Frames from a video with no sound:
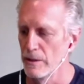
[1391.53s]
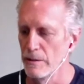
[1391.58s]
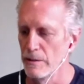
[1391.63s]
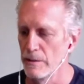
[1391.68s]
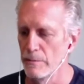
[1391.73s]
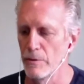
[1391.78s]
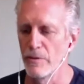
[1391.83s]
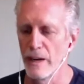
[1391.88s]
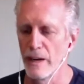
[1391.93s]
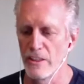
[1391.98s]

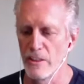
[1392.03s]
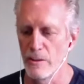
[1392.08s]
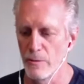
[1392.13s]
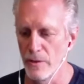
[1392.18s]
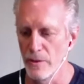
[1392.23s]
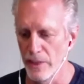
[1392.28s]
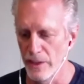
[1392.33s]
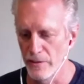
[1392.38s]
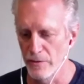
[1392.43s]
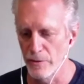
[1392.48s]
provide them
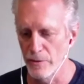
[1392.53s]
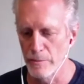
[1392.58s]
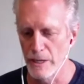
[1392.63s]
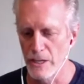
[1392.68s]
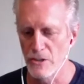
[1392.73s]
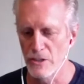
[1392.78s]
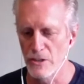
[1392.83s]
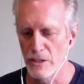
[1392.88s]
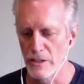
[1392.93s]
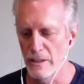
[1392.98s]
with
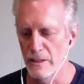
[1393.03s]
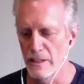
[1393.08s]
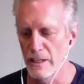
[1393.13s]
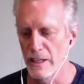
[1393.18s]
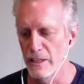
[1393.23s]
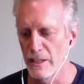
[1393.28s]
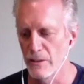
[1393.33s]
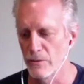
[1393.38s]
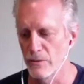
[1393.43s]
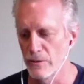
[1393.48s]
information that they
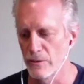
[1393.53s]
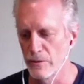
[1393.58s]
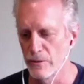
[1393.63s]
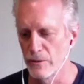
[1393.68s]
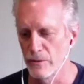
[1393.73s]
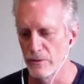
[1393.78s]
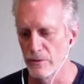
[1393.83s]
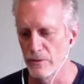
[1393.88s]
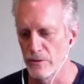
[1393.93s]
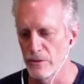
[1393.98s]
can
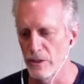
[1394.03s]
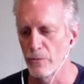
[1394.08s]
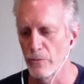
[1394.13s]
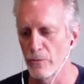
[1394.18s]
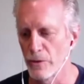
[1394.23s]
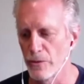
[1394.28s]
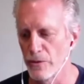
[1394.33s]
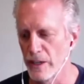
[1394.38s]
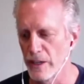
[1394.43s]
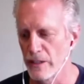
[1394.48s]
self
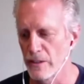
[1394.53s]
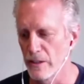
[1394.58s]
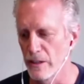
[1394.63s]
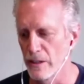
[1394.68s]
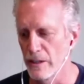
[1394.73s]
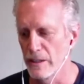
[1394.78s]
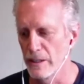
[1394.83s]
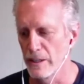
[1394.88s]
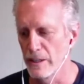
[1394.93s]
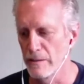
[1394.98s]
reflect
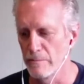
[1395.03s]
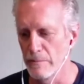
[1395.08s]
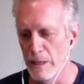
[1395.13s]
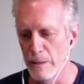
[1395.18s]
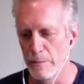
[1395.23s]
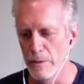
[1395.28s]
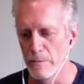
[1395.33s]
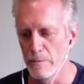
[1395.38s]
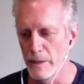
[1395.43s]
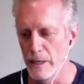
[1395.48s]
on and
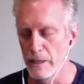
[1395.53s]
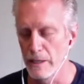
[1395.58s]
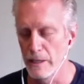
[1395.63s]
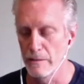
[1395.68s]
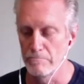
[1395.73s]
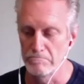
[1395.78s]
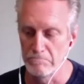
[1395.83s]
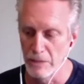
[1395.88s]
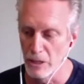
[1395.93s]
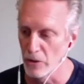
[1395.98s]
maybe make
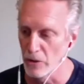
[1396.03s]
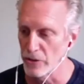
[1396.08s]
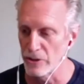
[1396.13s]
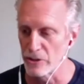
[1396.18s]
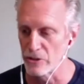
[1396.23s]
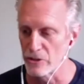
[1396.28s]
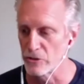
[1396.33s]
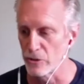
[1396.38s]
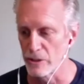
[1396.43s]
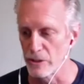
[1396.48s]
healthier
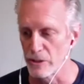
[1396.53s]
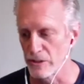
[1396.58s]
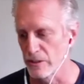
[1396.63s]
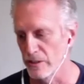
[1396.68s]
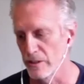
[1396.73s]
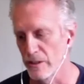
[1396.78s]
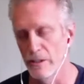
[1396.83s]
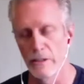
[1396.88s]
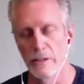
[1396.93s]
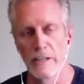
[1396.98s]
choices
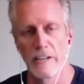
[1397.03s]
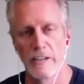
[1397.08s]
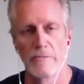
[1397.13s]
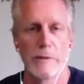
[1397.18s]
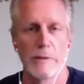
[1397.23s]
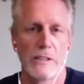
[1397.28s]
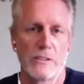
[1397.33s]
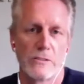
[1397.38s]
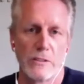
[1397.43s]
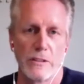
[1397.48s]
in their life
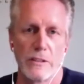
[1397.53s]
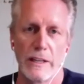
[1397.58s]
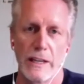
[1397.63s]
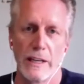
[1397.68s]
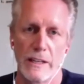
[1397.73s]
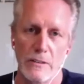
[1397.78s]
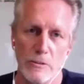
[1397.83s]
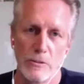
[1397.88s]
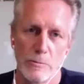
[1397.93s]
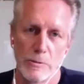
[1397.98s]
based on
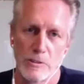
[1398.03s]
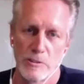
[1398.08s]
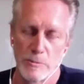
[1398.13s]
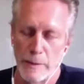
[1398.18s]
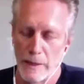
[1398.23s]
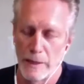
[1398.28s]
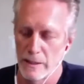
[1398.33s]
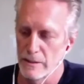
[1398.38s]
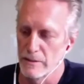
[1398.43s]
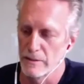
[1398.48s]
that new
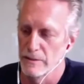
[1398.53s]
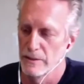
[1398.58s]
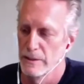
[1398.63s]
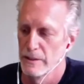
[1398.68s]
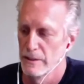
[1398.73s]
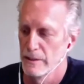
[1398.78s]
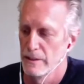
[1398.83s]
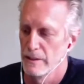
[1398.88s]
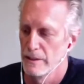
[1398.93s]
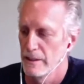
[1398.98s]
perspective.
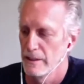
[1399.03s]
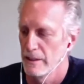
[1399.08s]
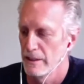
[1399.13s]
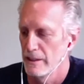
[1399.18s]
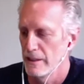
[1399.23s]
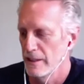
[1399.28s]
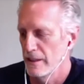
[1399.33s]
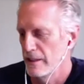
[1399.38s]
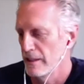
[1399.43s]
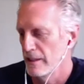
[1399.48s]
And
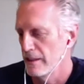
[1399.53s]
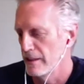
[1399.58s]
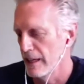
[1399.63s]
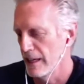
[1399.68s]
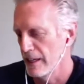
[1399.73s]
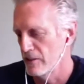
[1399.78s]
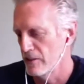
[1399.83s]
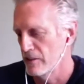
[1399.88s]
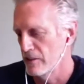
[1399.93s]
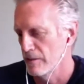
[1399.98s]
I think
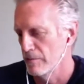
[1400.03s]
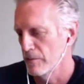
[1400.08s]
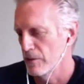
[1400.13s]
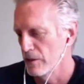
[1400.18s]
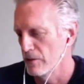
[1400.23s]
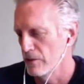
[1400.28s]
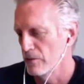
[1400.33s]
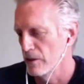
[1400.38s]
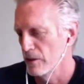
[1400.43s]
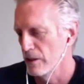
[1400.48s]
that's
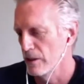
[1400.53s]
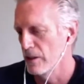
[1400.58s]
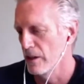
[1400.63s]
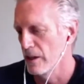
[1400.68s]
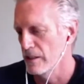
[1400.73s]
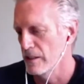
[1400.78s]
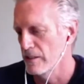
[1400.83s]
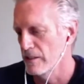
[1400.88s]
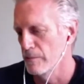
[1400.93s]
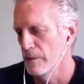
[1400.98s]
something really
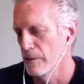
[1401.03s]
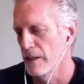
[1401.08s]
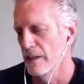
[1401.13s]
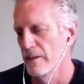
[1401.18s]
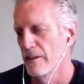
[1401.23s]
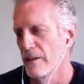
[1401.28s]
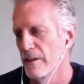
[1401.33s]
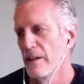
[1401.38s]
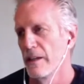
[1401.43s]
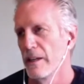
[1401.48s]
awesome. And I
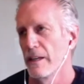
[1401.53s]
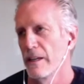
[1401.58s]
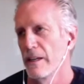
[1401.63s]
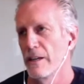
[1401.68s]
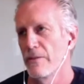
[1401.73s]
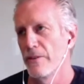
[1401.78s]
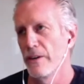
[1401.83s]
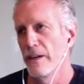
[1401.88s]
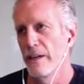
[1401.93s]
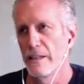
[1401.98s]
and I
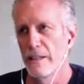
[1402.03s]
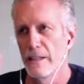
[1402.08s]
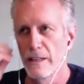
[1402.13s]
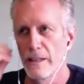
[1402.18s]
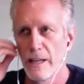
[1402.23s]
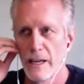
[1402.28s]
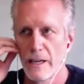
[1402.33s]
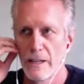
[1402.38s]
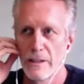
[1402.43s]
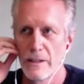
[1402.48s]
find a
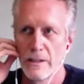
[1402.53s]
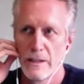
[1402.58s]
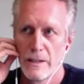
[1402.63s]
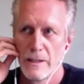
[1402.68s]
lot of